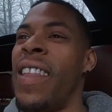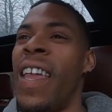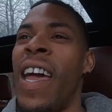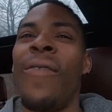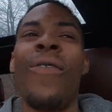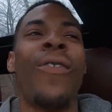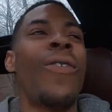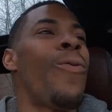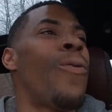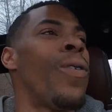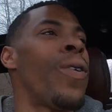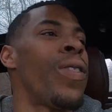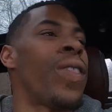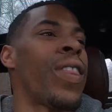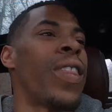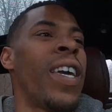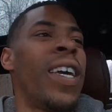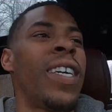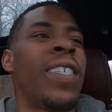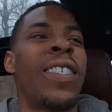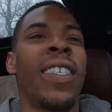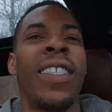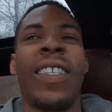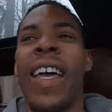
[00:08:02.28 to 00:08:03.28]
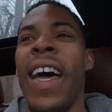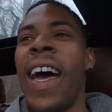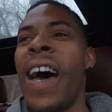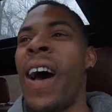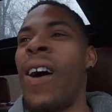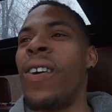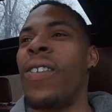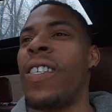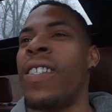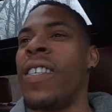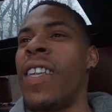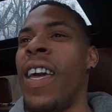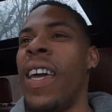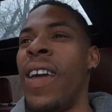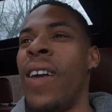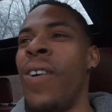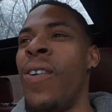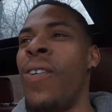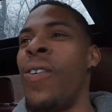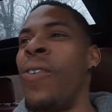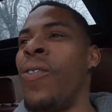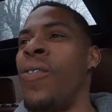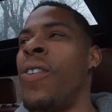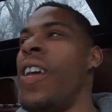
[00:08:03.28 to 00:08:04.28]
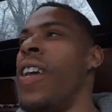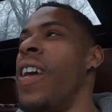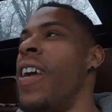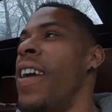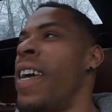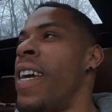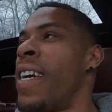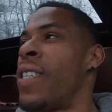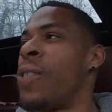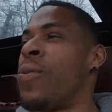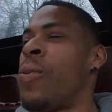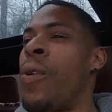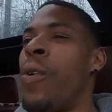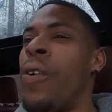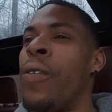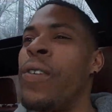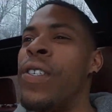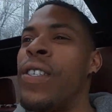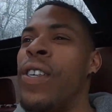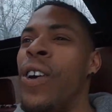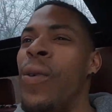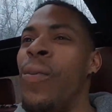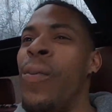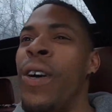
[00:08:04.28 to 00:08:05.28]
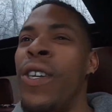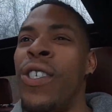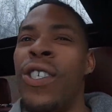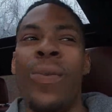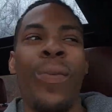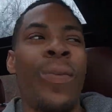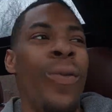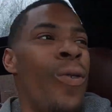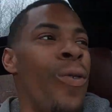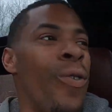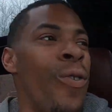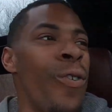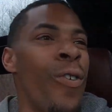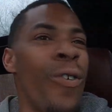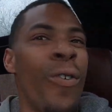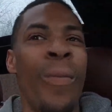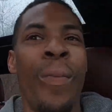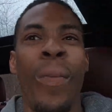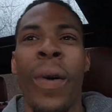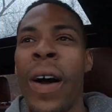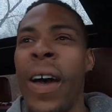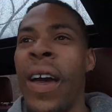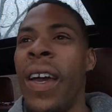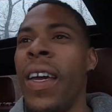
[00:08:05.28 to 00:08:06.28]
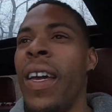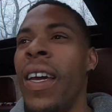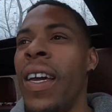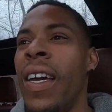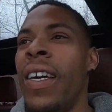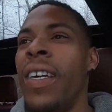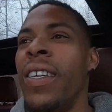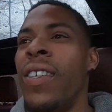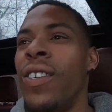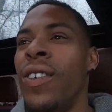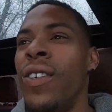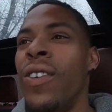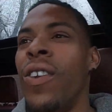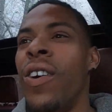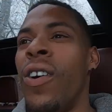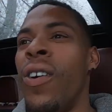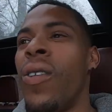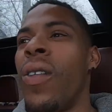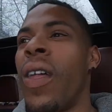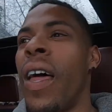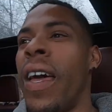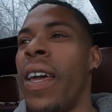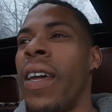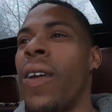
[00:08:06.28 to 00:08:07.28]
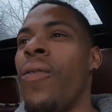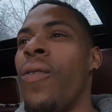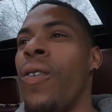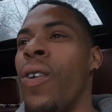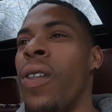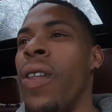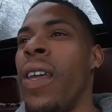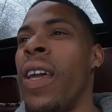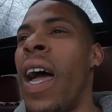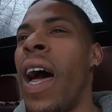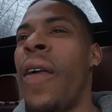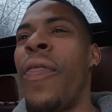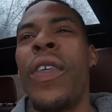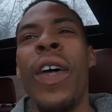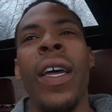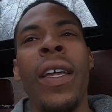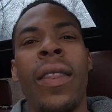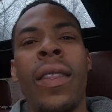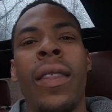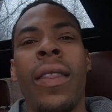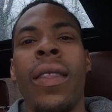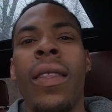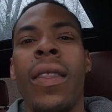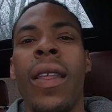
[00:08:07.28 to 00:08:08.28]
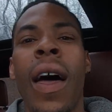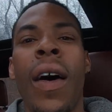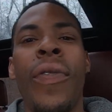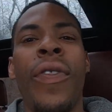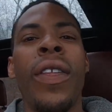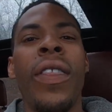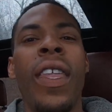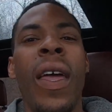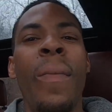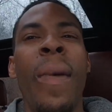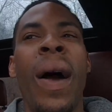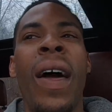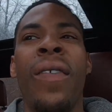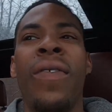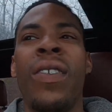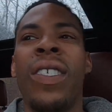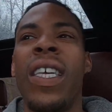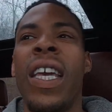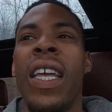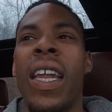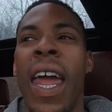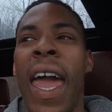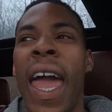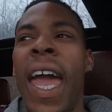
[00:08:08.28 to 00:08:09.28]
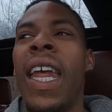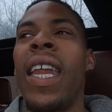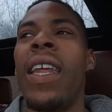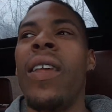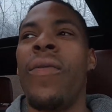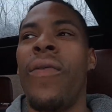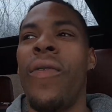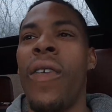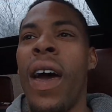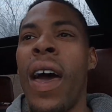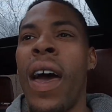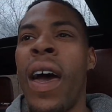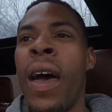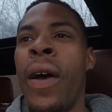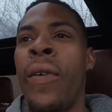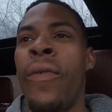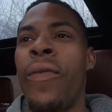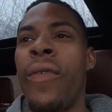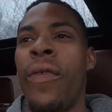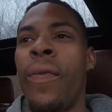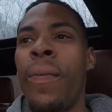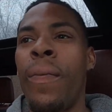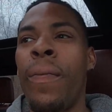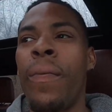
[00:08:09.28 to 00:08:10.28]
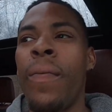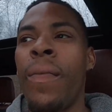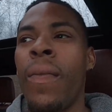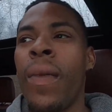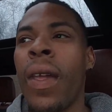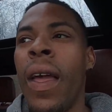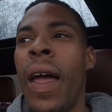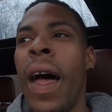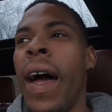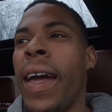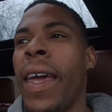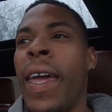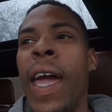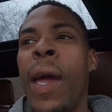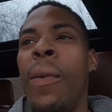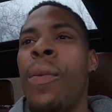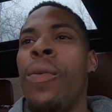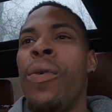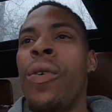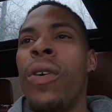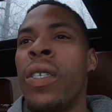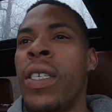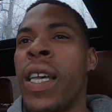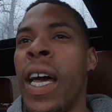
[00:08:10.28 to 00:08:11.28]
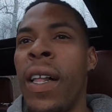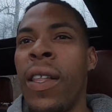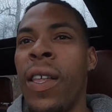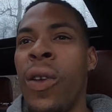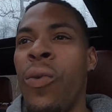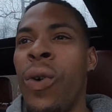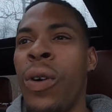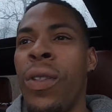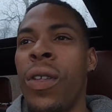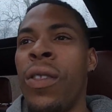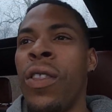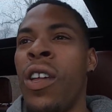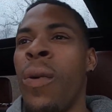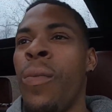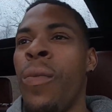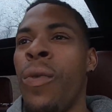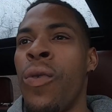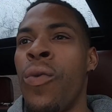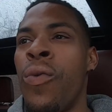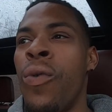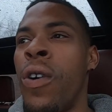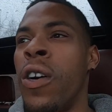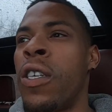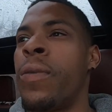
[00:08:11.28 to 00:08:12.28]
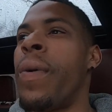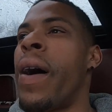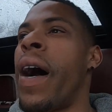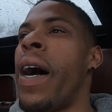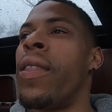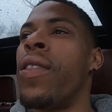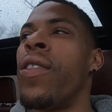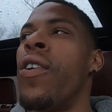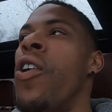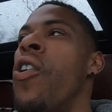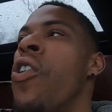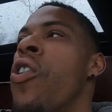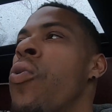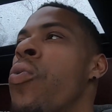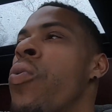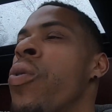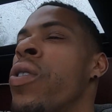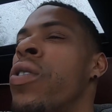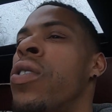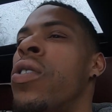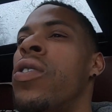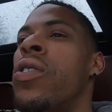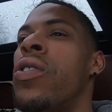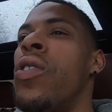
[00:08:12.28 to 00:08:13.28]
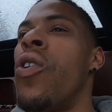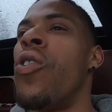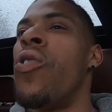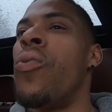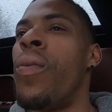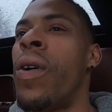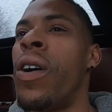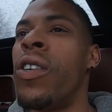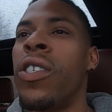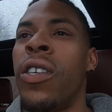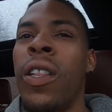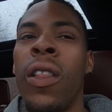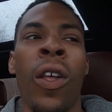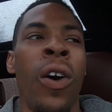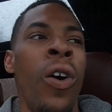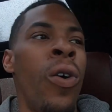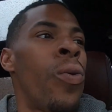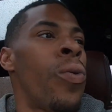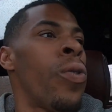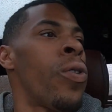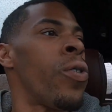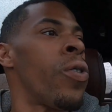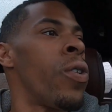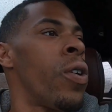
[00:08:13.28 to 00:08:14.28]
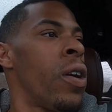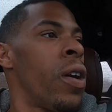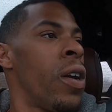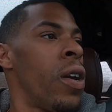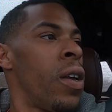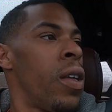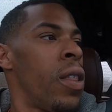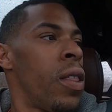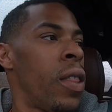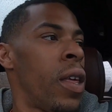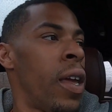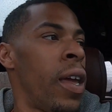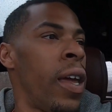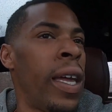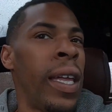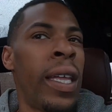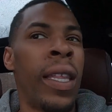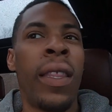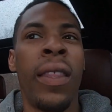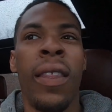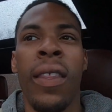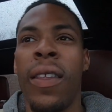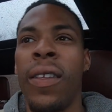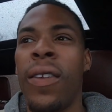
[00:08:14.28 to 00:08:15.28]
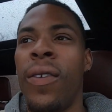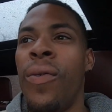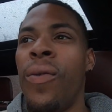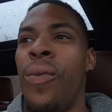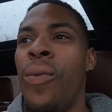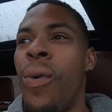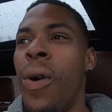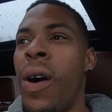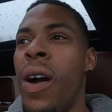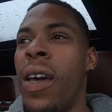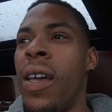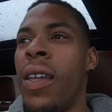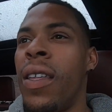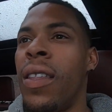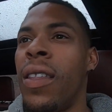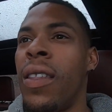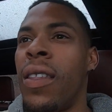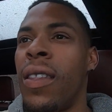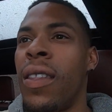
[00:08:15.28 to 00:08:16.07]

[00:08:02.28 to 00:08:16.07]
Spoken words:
and everyone thinks that the house that they own is worth so much more, but you know, like really, I think they might have said 85. I can't remember exactly what the number was, but I know it was so much lower than what